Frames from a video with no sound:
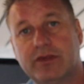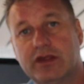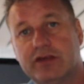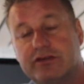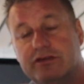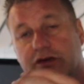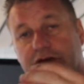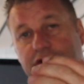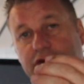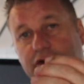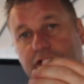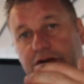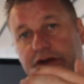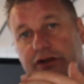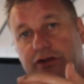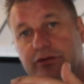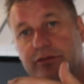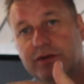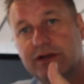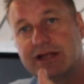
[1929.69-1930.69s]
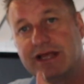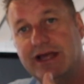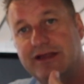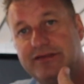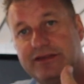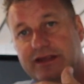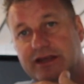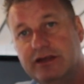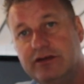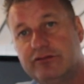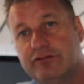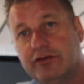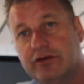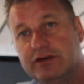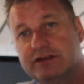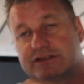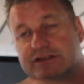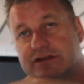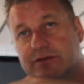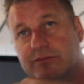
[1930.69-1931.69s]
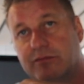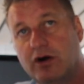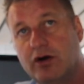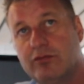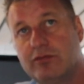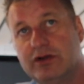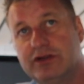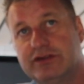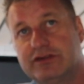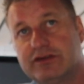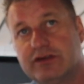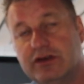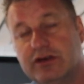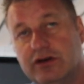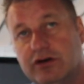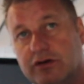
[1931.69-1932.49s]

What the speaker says: So you will get the invoice the moment,